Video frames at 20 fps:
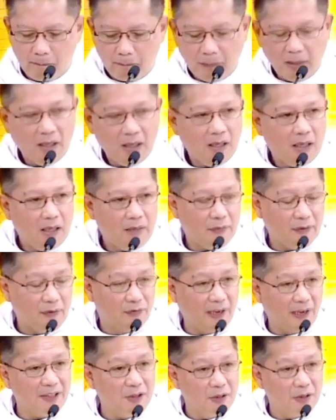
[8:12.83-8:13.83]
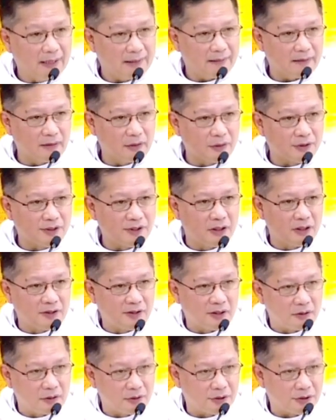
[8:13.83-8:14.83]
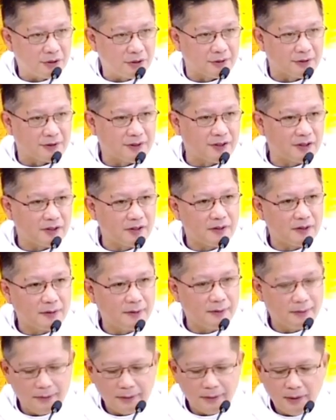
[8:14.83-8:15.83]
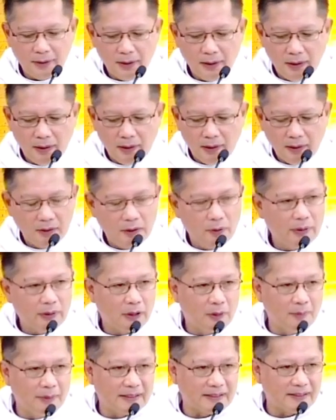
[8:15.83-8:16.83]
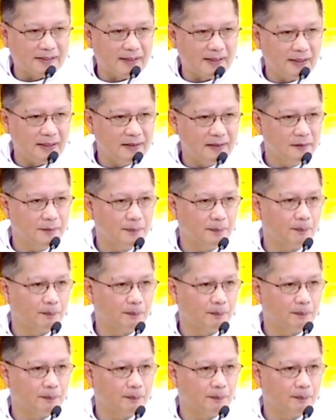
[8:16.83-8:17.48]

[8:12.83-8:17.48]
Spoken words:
If we violate those constitutions, do we commit a sin?